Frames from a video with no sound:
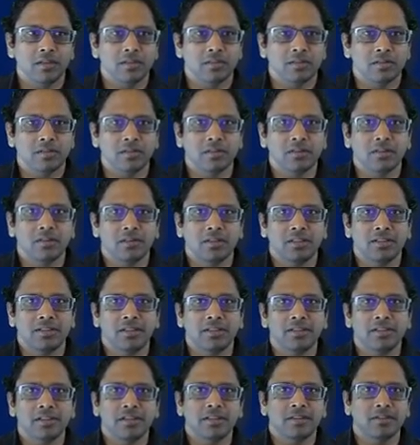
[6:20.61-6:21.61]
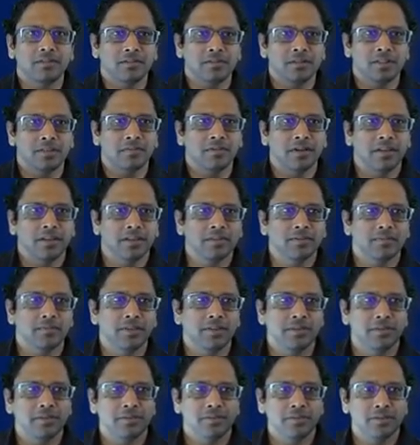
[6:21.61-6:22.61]
So essentially, to summarize, we
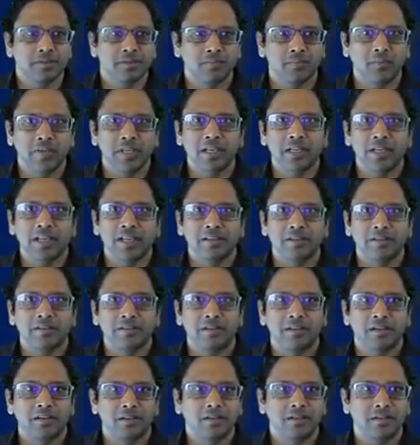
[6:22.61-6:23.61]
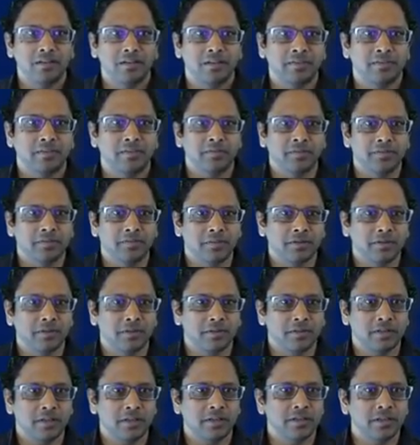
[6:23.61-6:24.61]
used Beeline
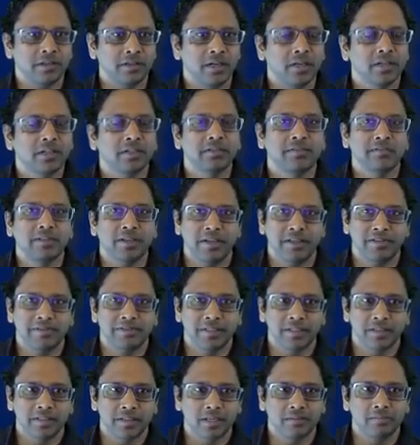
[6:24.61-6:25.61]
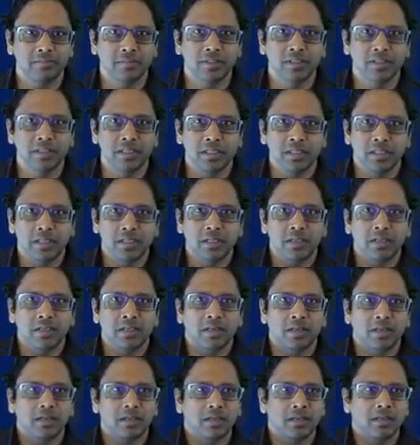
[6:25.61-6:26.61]
for the interactive Hive example.
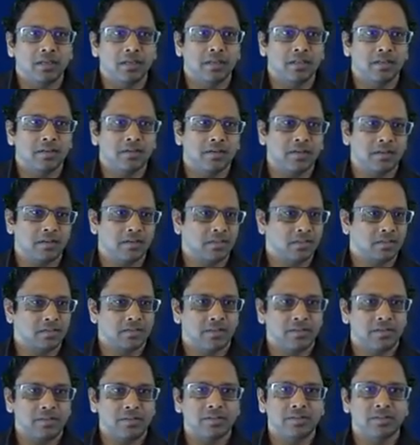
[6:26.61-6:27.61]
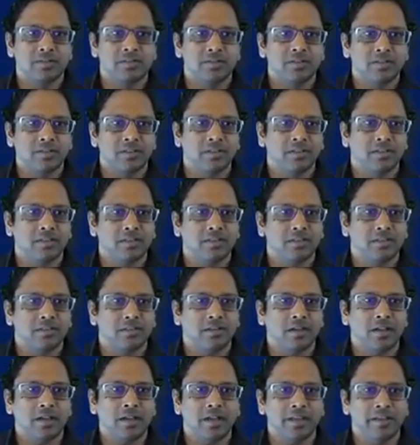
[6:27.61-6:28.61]
You can also use
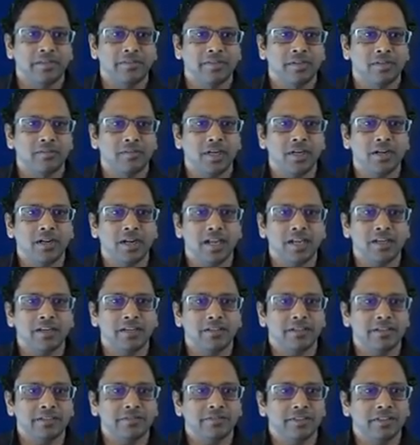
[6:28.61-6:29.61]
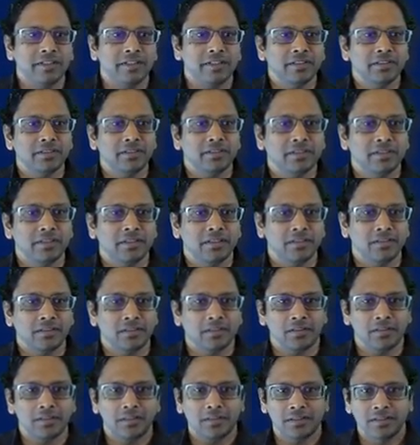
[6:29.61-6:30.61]
Hive command line interface,
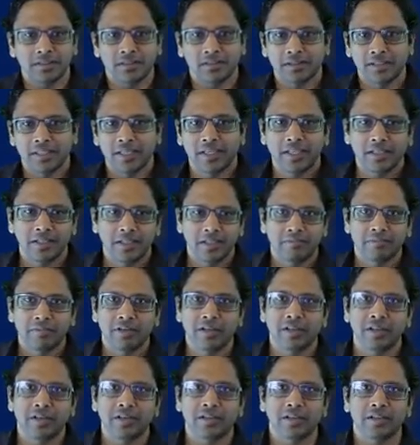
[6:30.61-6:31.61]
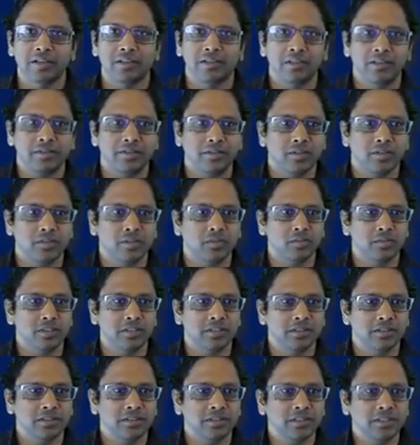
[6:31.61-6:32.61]
although this is getting deprecated in the newer
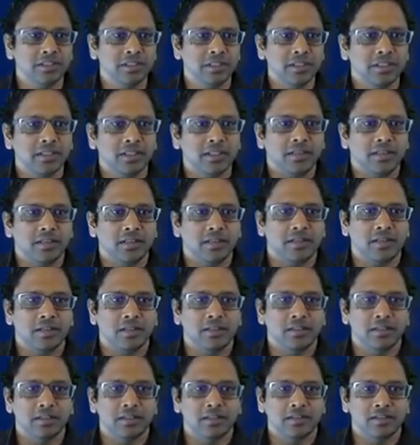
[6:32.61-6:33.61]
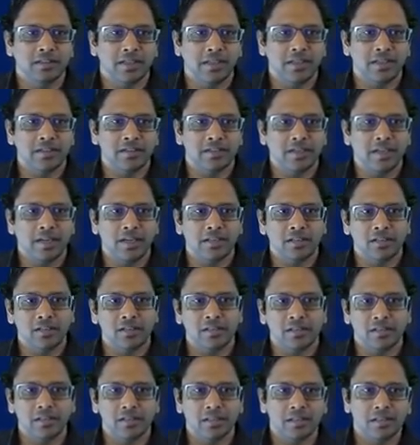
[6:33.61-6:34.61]
versions. There's
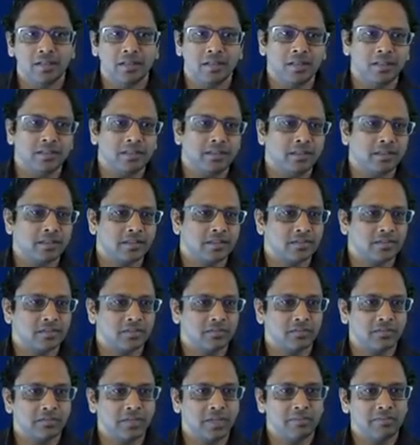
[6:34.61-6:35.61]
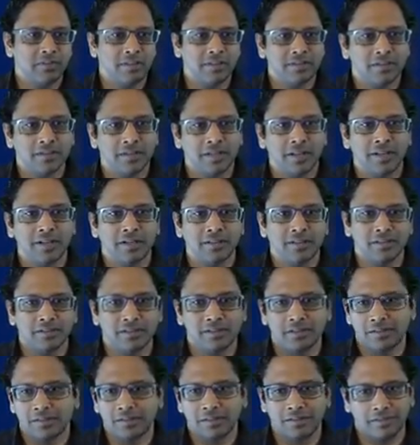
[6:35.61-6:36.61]
HCatalog and there's web HCat. So
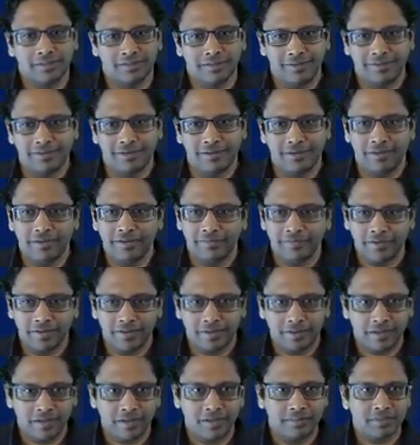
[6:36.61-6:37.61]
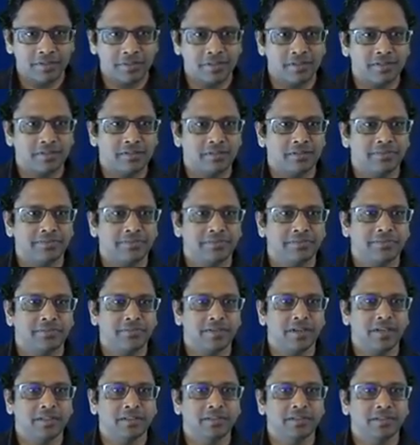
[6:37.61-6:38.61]
there's different options of
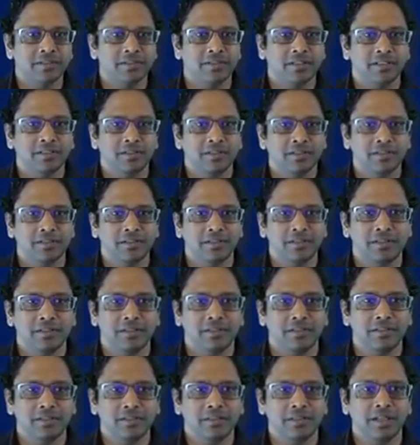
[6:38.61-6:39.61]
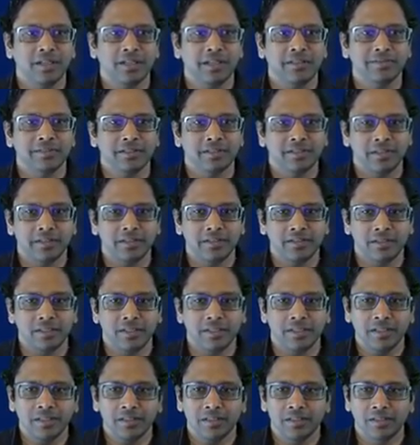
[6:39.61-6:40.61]
accessing Hive
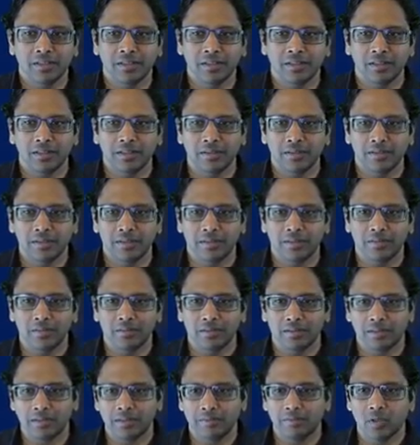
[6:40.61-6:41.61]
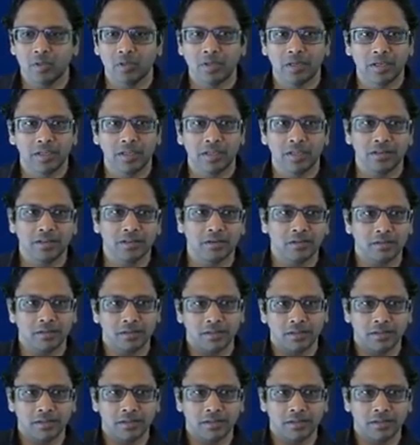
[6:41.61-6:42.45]
essentially. You could do it remotely or